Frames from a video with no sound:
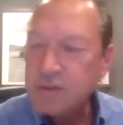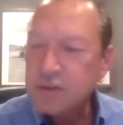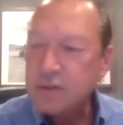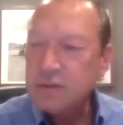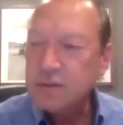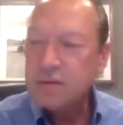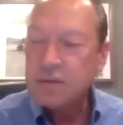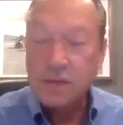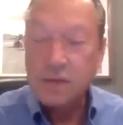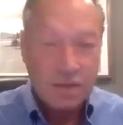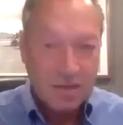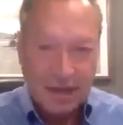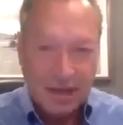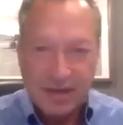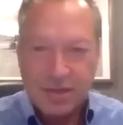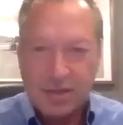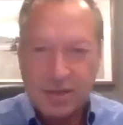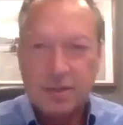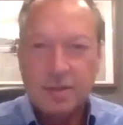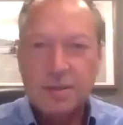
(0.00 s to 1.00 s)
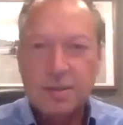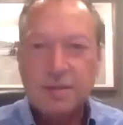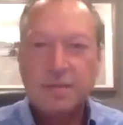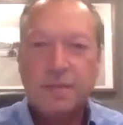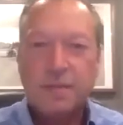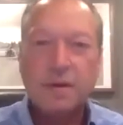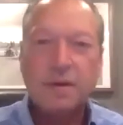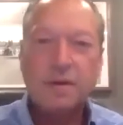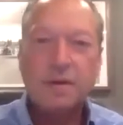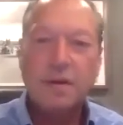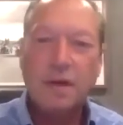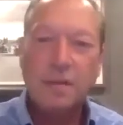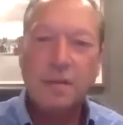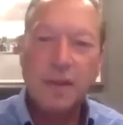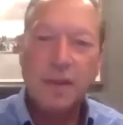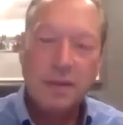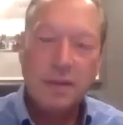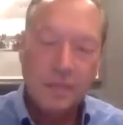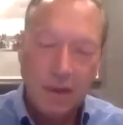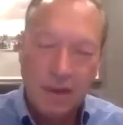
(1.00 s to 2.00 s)
successes, if you call
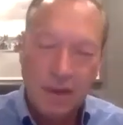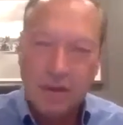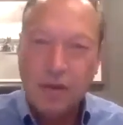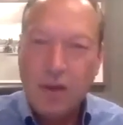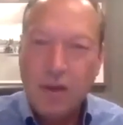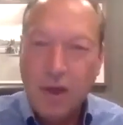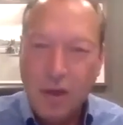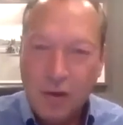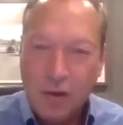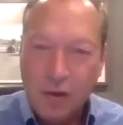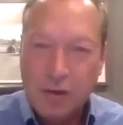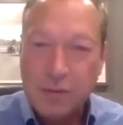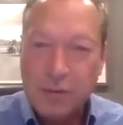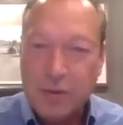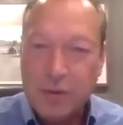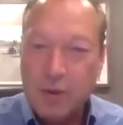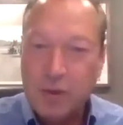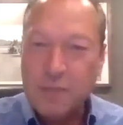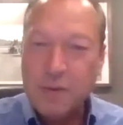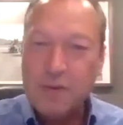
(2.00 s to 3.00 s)
them that, only